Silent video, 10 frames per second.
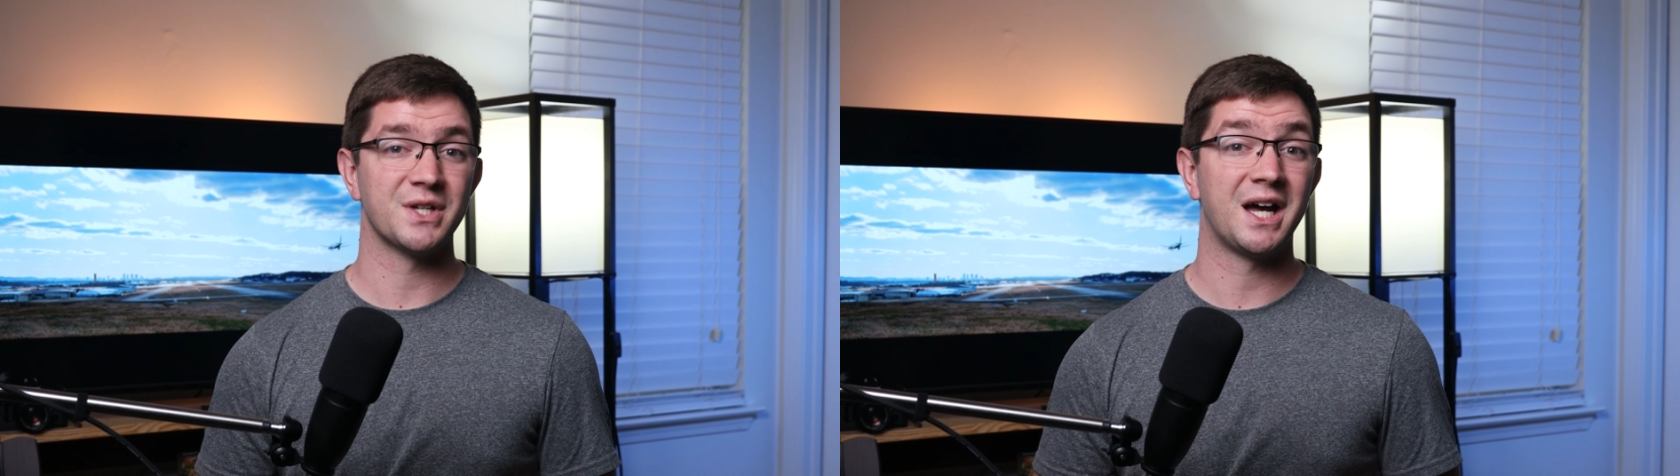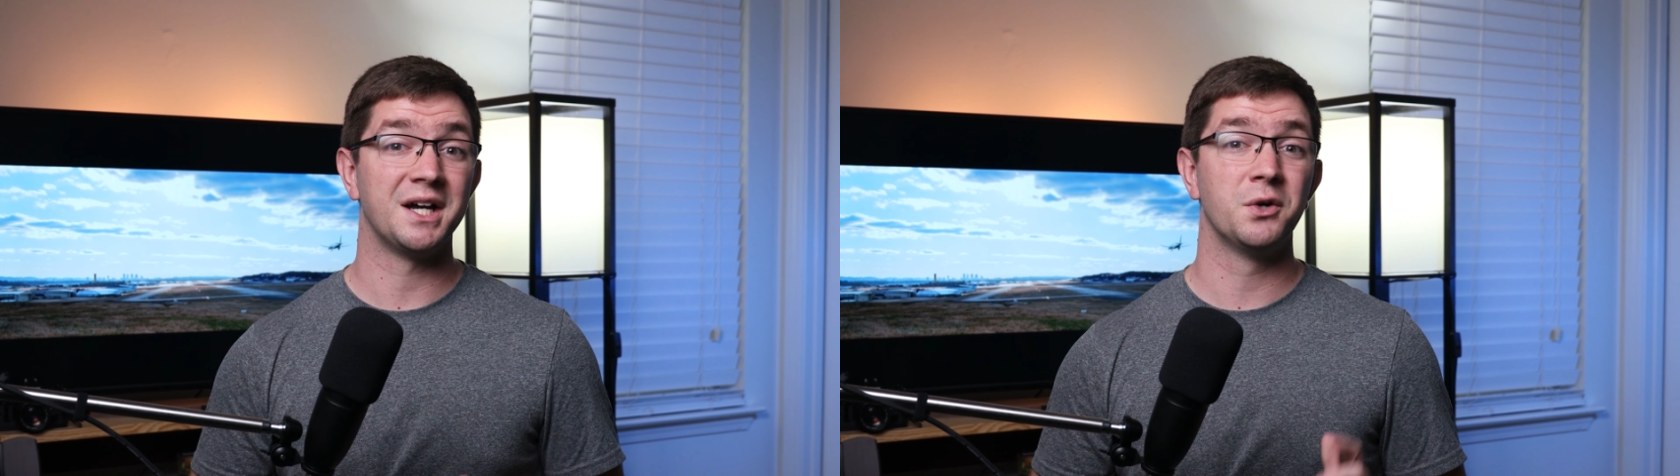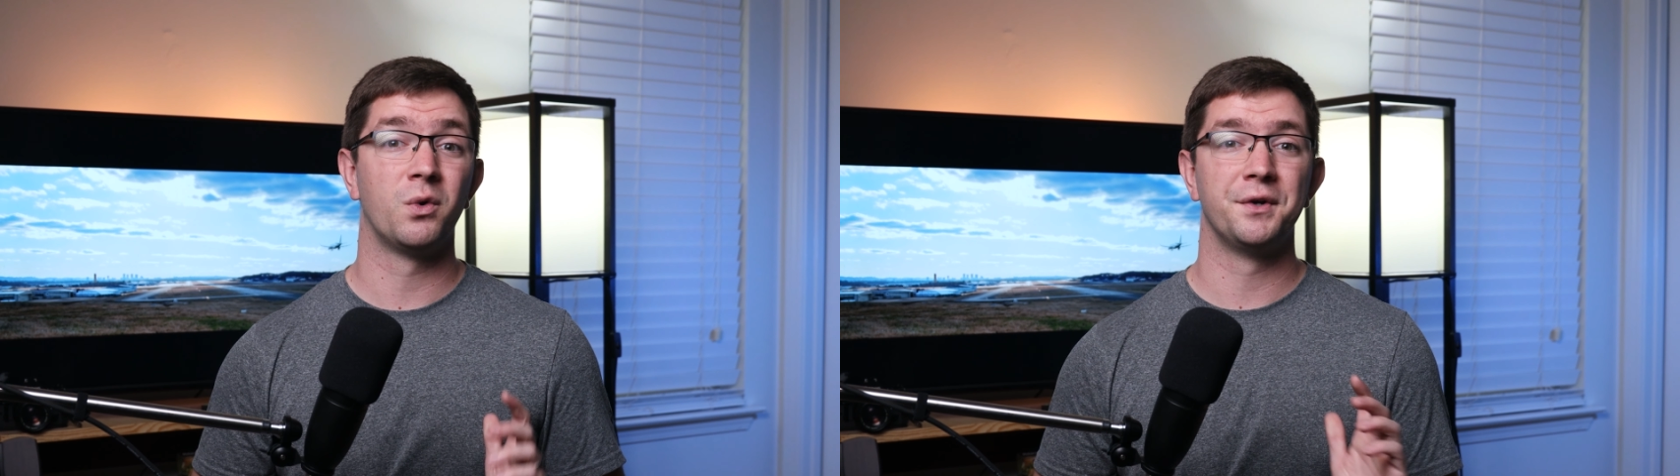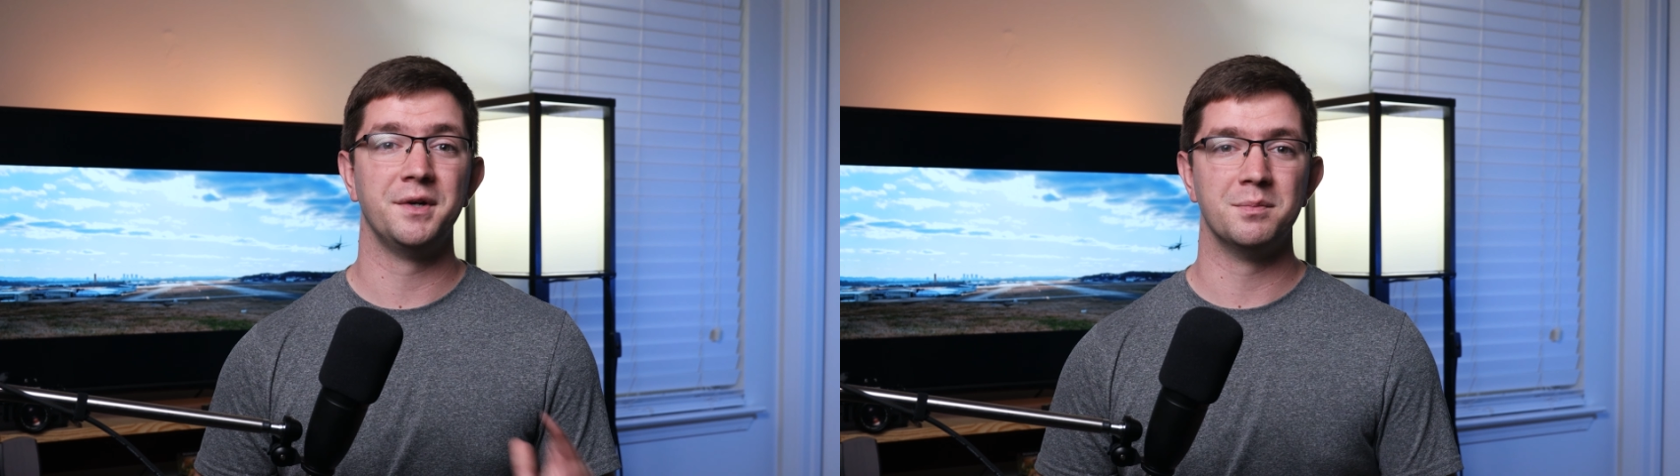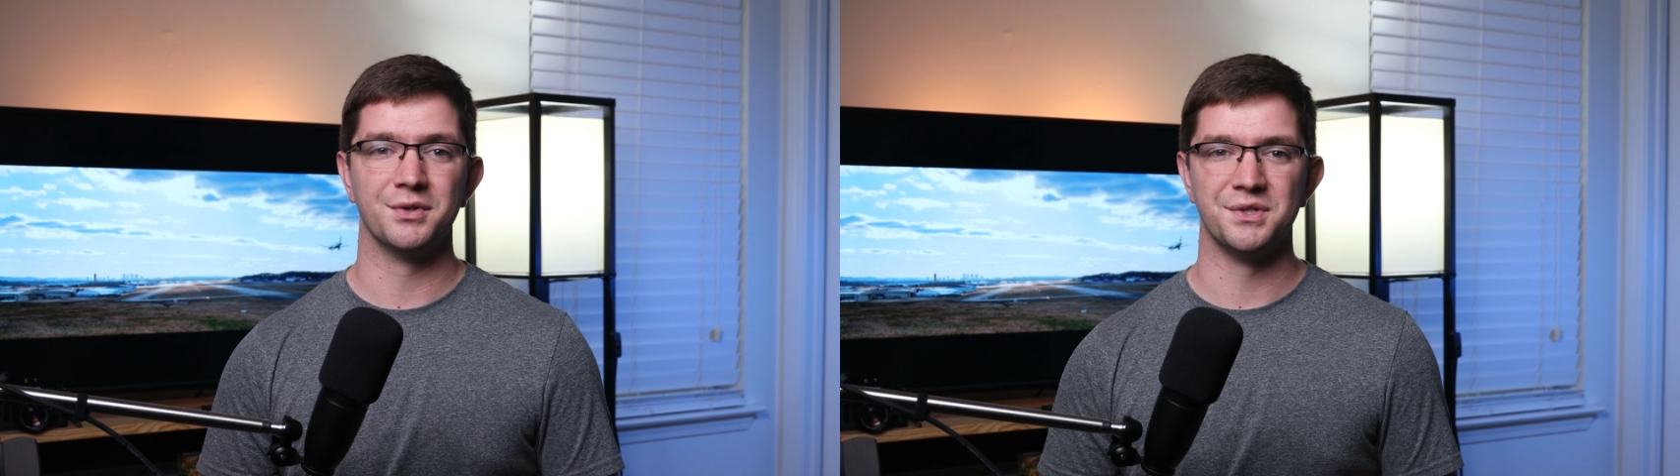high
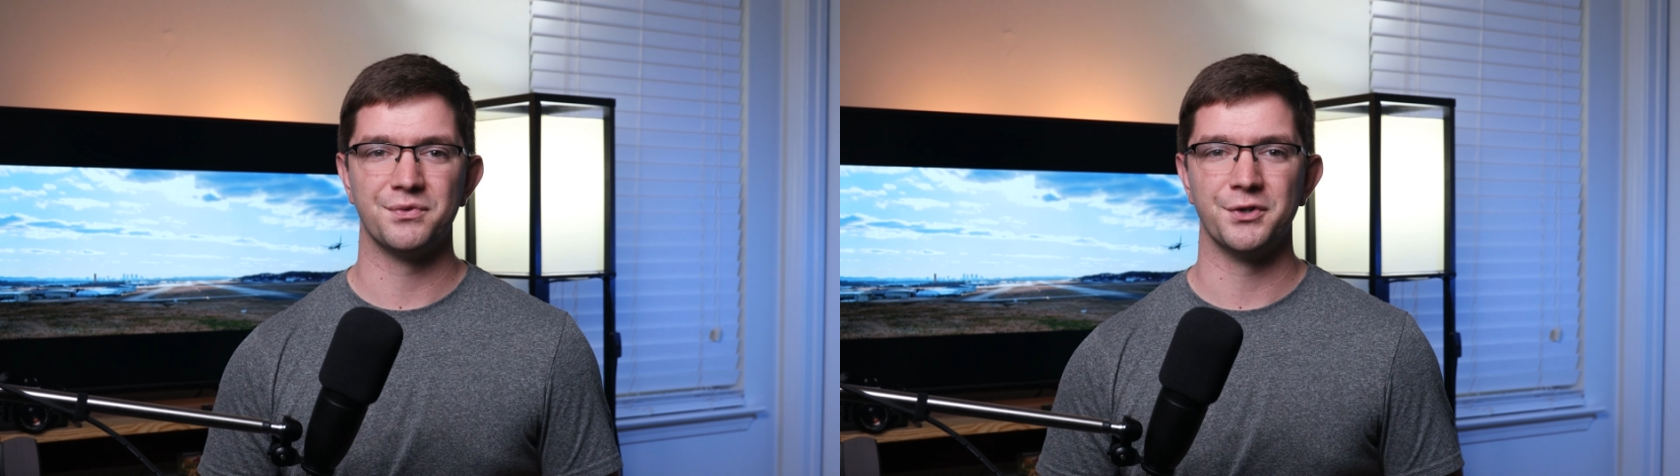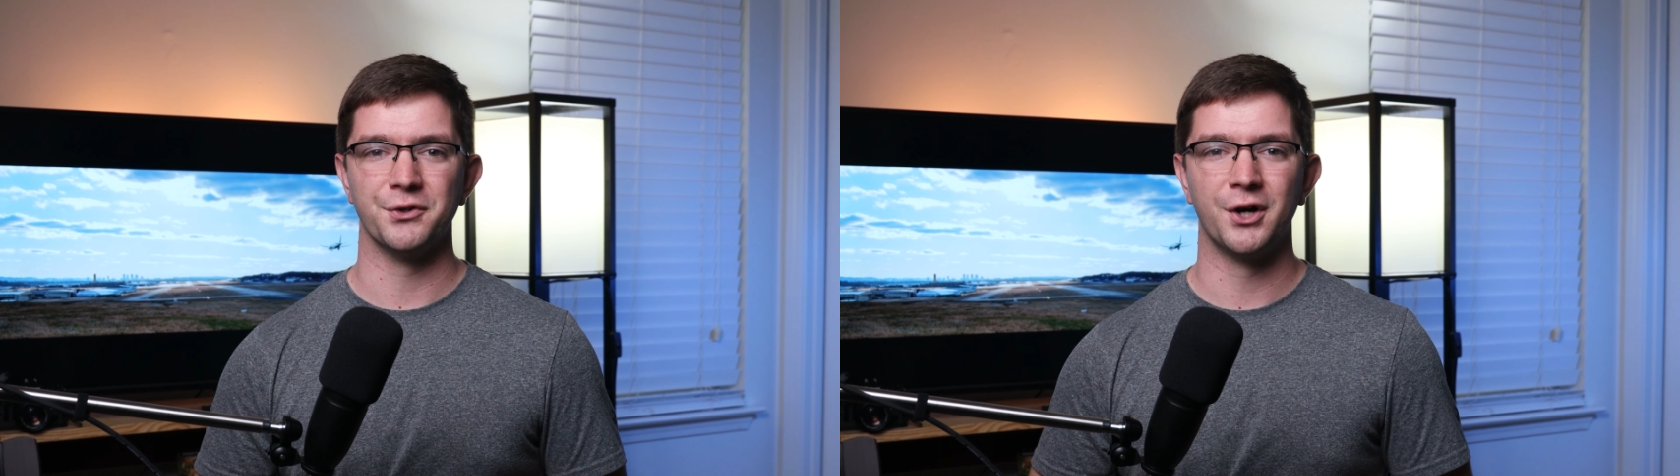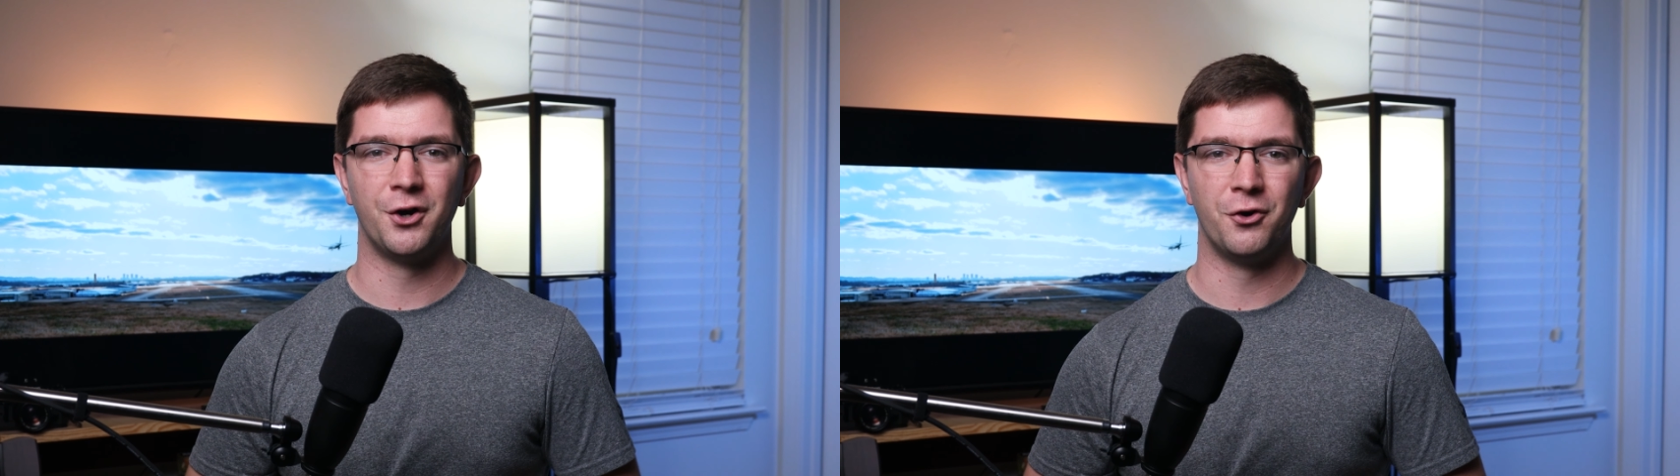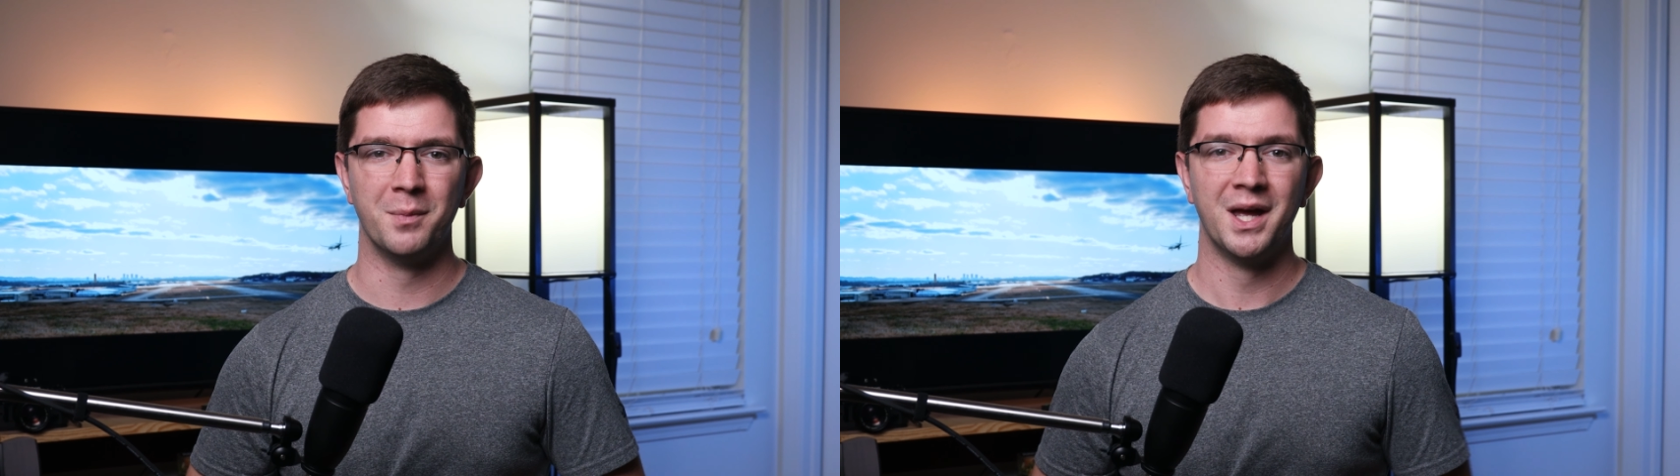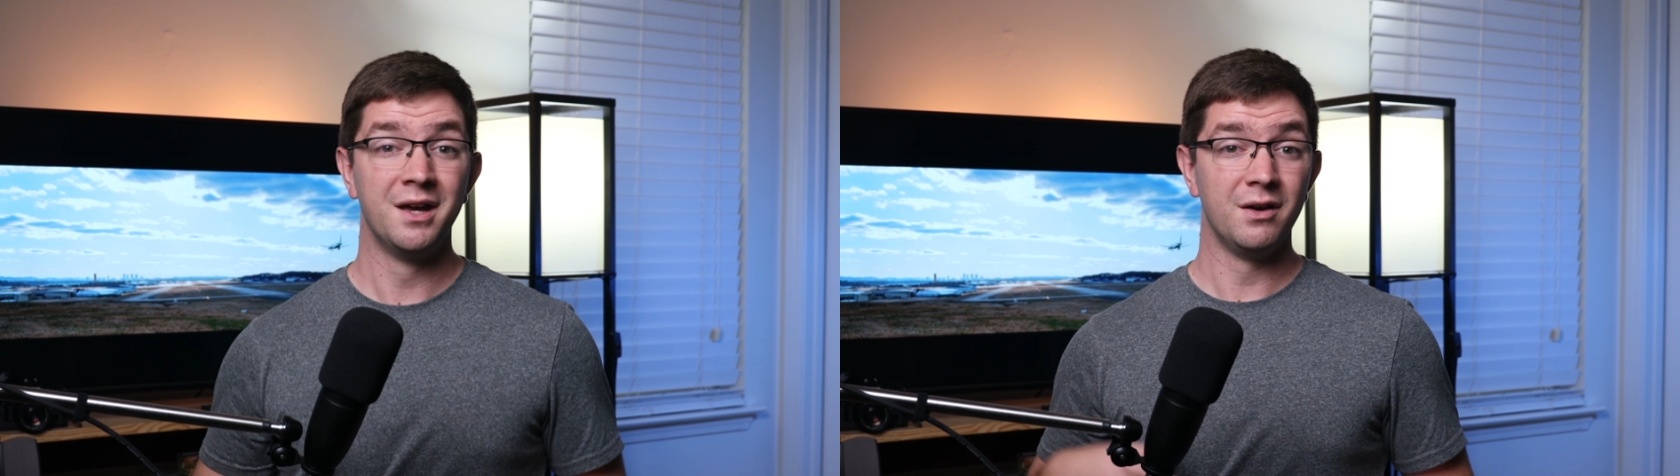quality prints for your home,